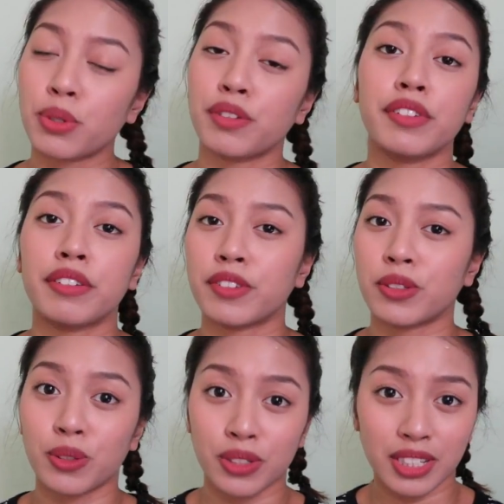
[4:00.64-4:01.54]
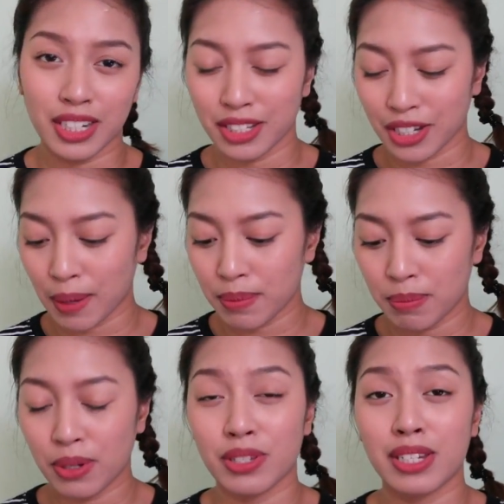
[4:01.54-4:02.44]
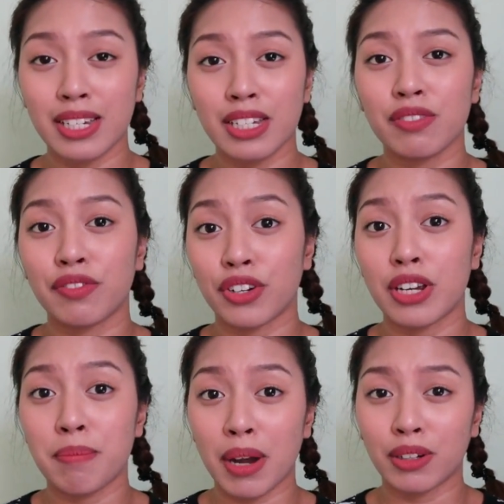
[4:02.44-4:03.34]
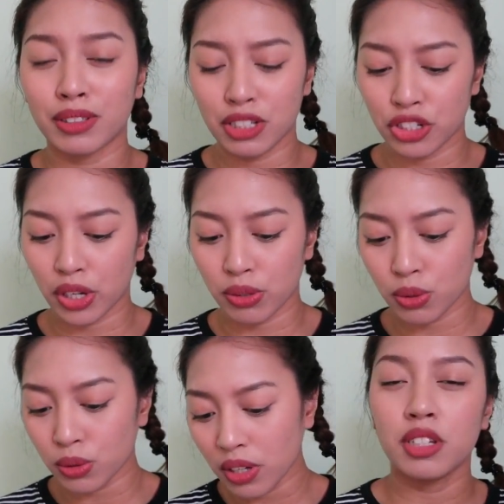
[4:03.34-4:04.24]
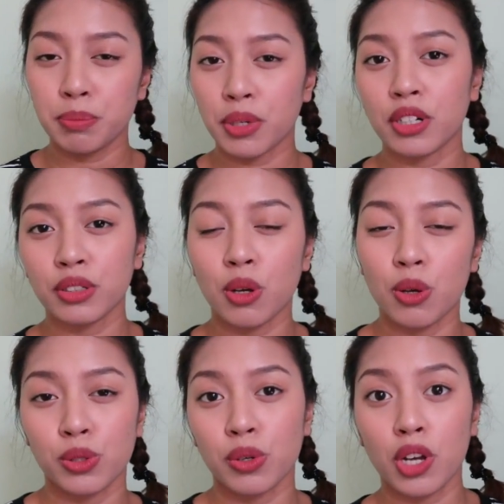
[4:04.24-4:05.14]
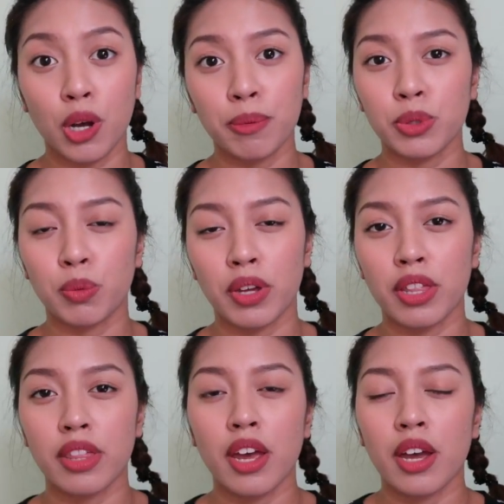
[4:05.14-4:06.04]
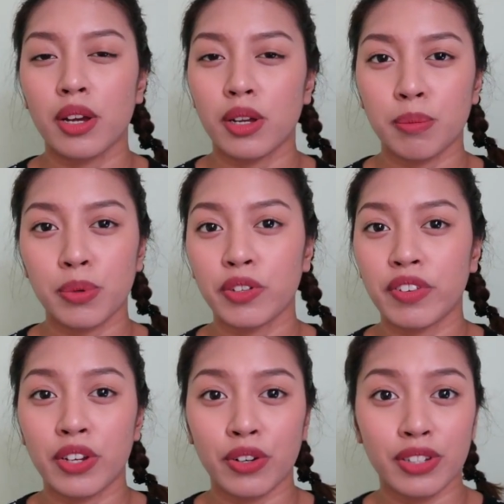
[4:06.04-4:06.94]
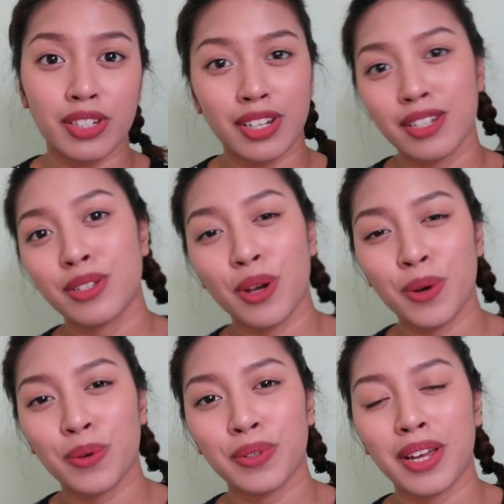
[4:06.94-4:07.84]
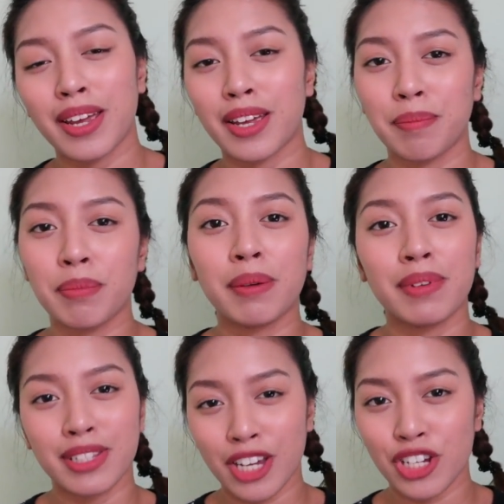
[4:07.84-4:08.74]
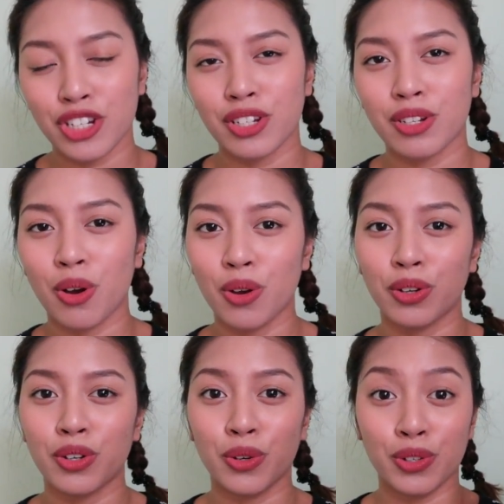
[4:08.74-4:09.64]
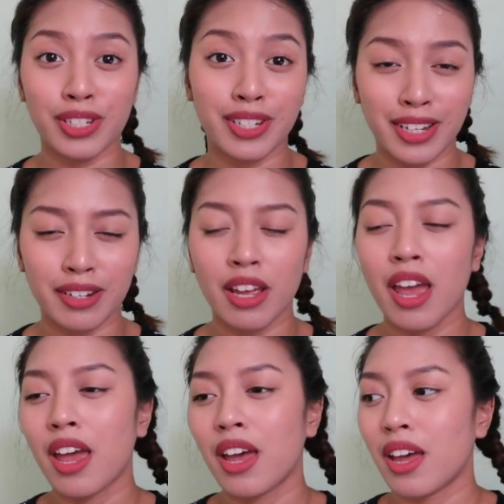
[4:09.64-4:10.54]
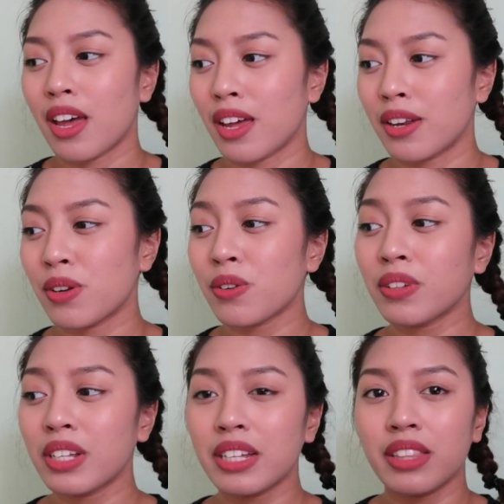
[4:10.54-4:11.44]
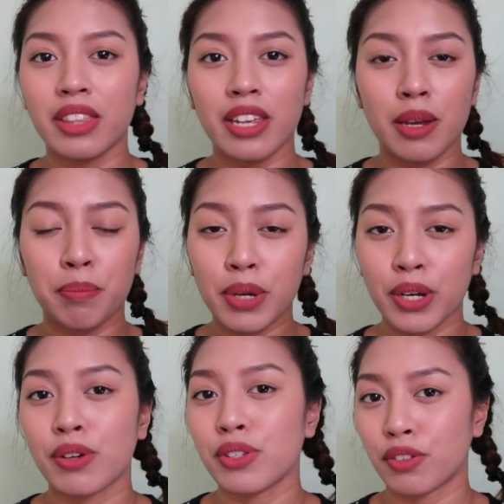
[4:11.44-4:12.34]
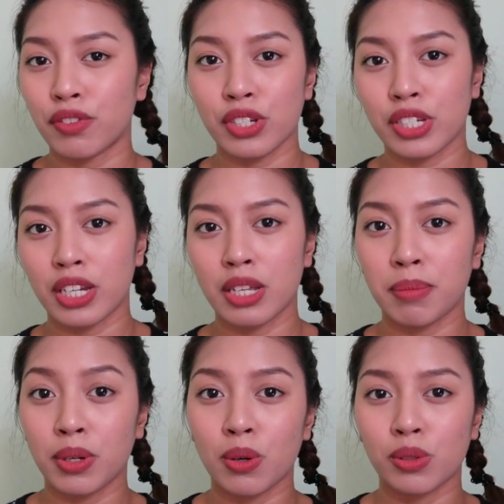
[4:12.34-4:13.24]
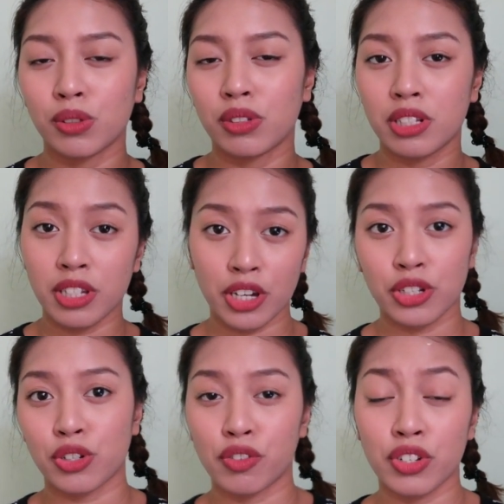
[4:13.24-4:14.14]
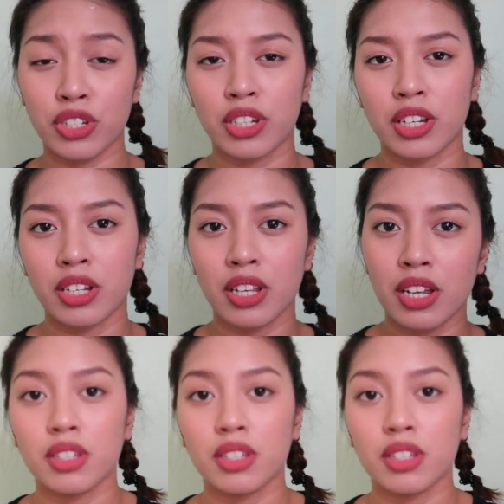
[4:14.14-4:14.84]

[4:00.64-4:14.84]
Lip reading: perfect for all skin types because it is very mild and gentle. This product also helps with improving your skin tone and pigmentation on your skin, and not only the appearance of your skin but also the texture of your skin.